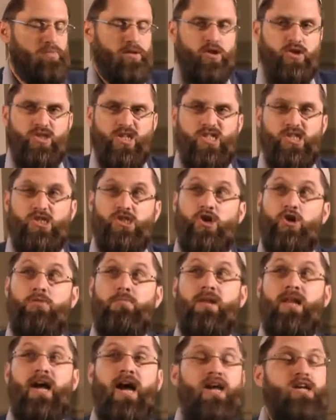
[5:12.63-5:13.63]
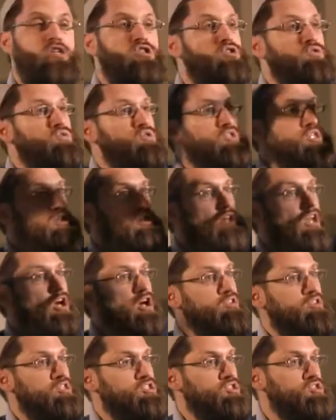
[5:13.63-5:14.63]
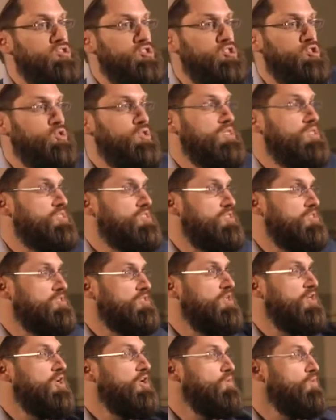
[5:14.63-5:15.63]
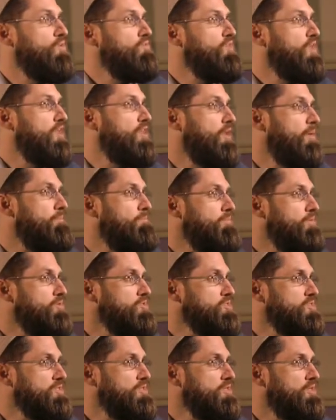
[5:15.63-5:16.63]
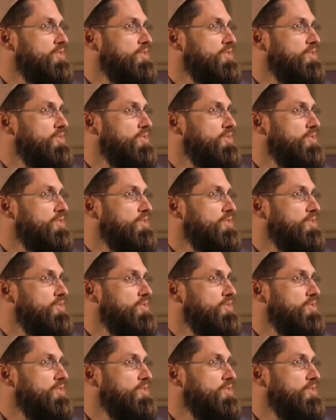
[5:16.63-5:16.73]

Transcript: because there's so many angels that the earth is constricted with their numbers.